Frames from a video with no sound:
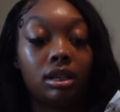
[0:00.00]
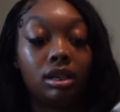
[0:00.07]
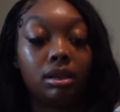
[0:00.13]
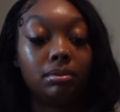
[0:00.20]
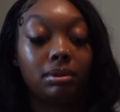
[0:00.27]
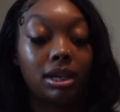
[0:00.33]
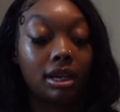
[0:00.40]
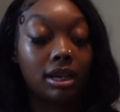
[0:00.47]
Let
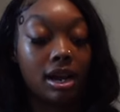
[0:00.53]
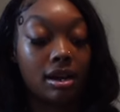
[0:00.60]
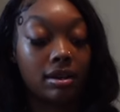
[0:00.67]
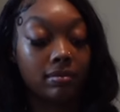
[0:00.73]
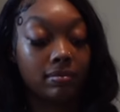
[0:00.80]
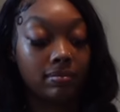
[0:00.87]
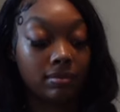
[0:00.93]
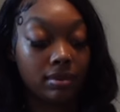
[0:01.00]
me check it
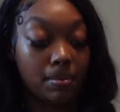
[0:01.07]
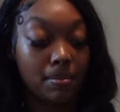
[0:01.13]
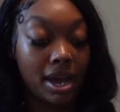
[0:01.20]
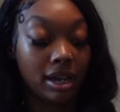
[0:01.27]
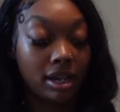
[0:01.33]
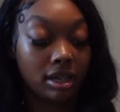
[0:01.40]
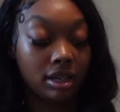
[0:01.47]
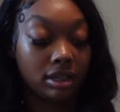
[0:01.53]
out.
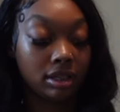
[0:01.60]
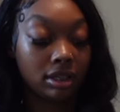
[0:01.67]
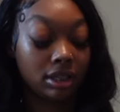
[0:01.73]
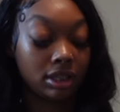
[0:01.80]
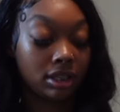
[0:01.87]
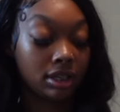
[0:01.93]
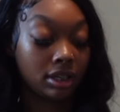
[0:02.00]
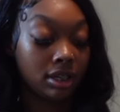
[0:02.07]
Okay.
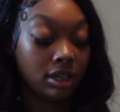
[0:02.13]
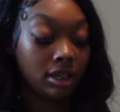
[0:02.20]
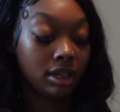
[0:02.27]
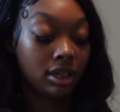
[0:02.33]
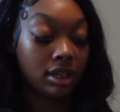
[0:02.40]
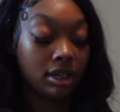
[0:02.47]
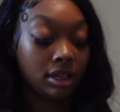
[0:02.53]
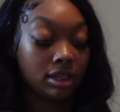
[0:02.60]

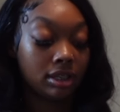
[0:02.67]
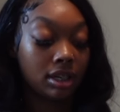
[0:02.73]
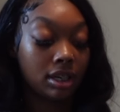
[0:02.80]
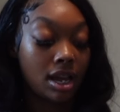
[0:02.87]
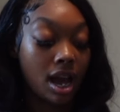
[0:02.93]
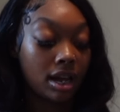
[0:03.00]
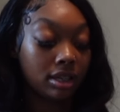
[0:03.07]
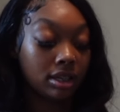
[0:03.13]
So
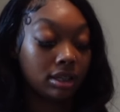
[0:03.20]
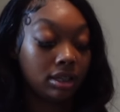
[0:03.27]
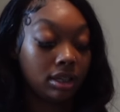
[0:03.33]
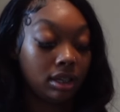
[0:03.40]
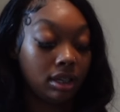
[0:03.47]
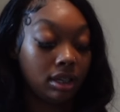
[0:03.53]
y'all